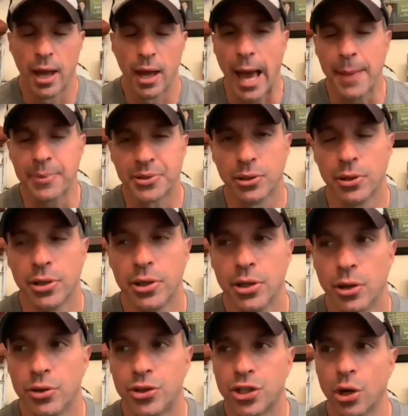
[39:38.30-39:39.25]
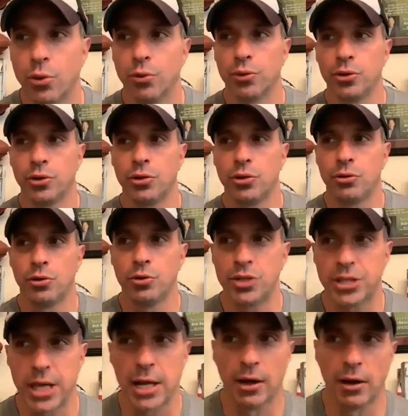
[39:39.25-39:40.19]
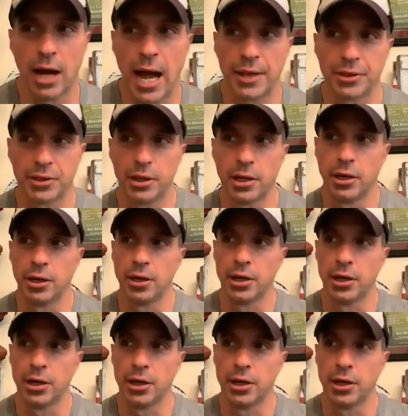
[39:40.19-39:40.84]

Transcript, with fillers: Absolutely. You know, so you said a lot there,